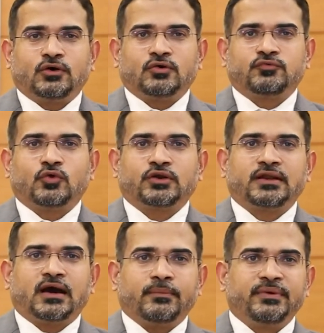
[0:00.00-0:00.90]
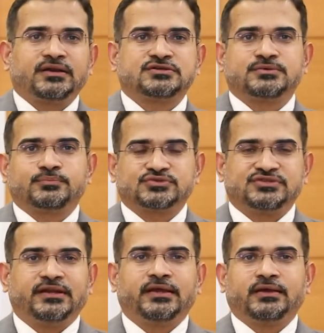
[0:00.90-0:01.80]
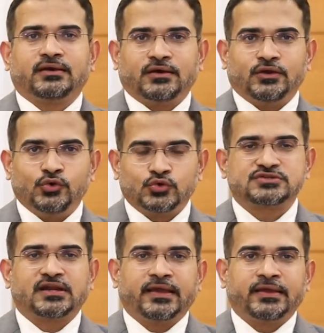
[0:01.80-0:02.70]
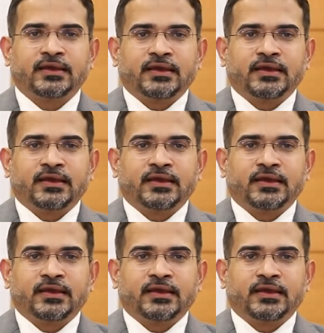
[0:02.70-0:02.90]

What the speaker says: of what an arbitration proceeding looks like,